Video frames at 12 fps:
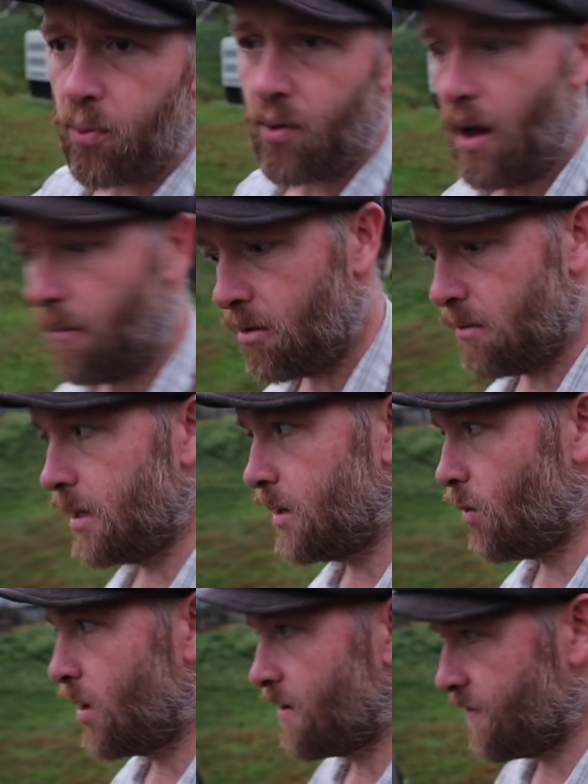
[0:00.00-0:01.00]
Probably
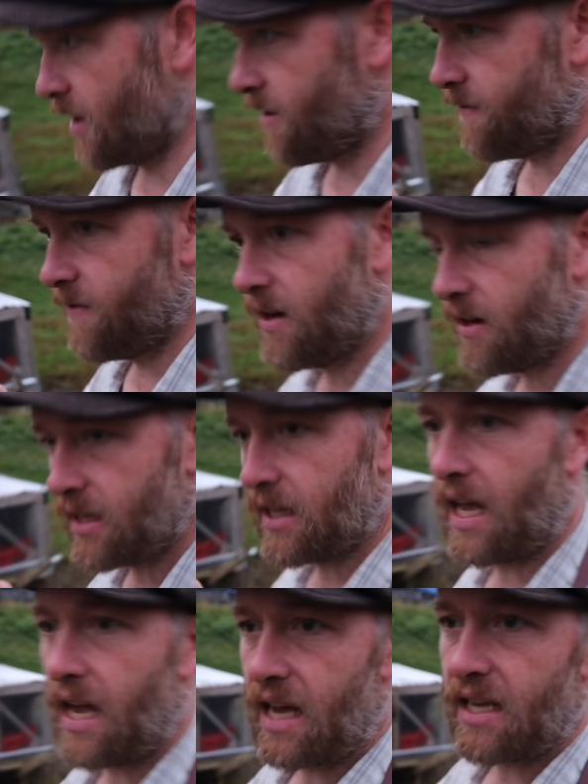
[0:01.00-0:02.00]
one of our very
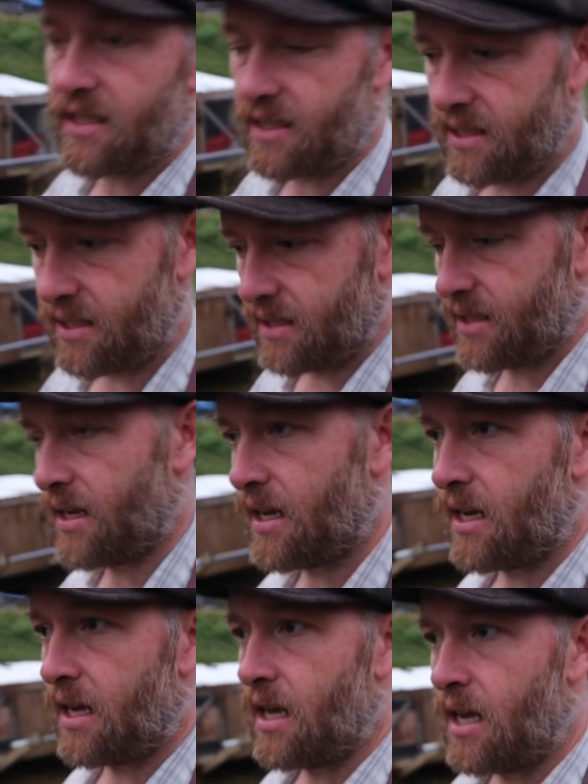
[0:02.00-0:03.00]
last
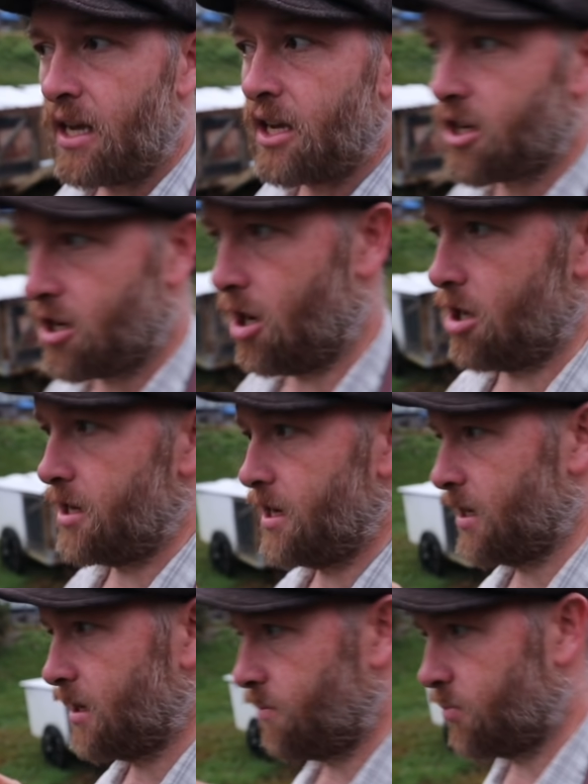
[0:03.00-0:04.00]
gardening